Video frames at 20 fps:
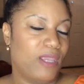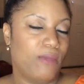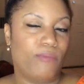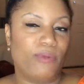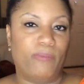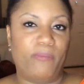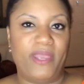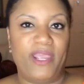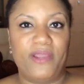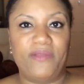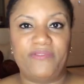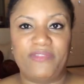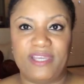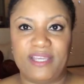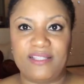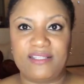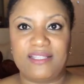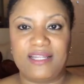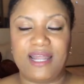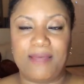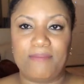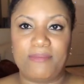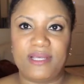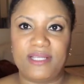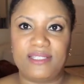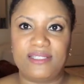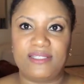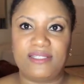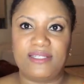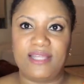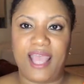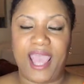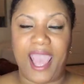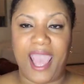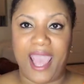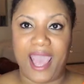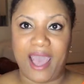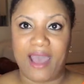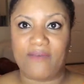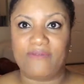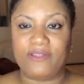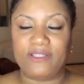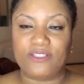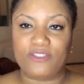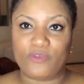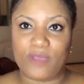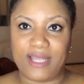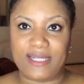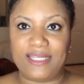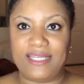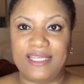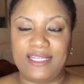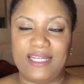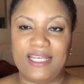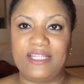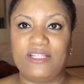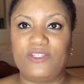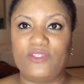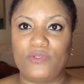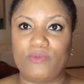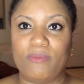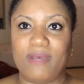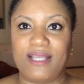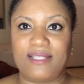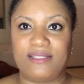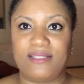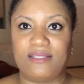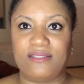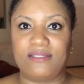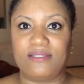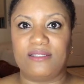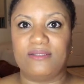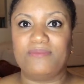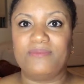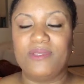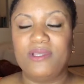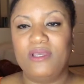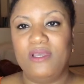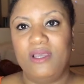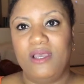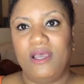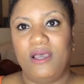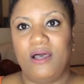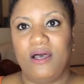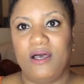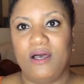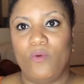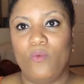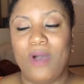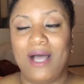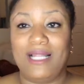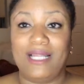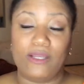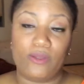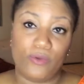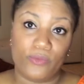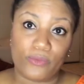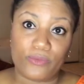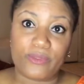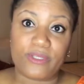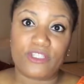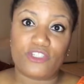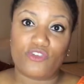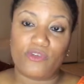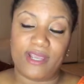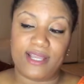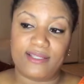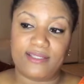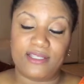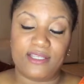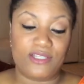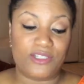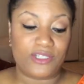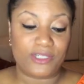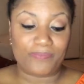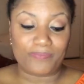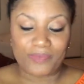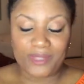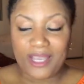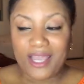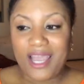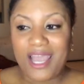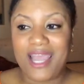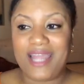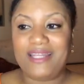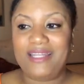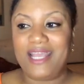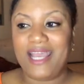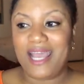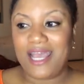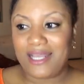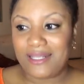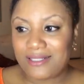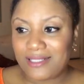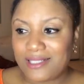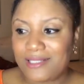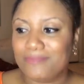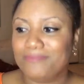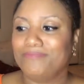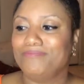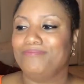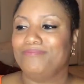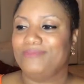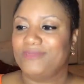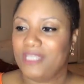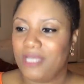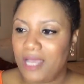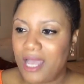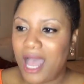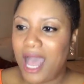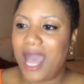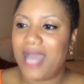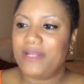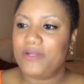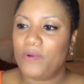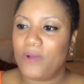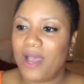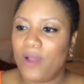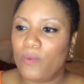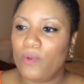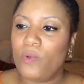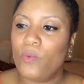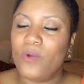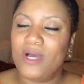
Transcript: prepared things that I must have and try to get into my system while I go through this transition. And yes, I know I will